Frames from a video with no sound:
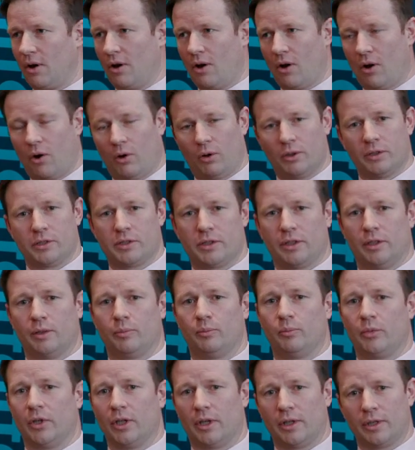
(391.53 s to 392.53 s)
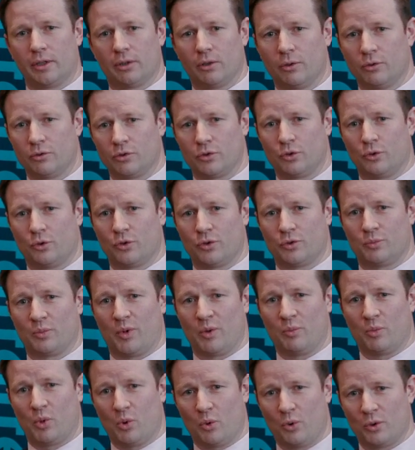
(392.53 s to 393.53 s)
all the time behind closed doors by
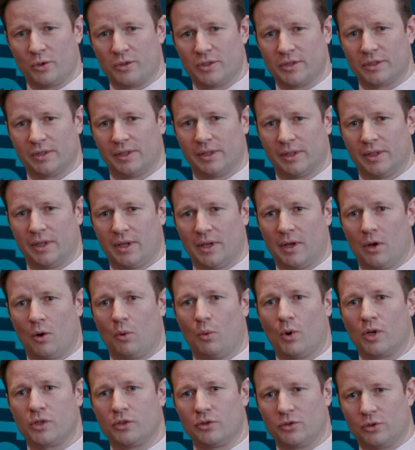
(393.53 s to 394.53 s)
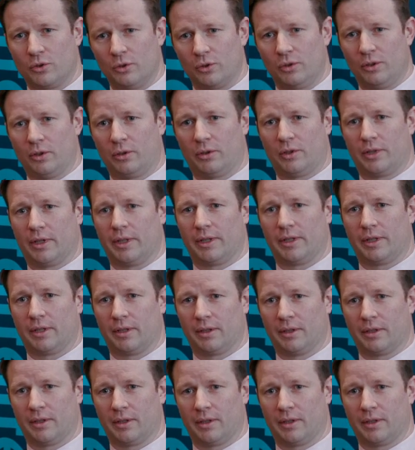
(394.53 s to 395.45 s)
boards, what does good look like?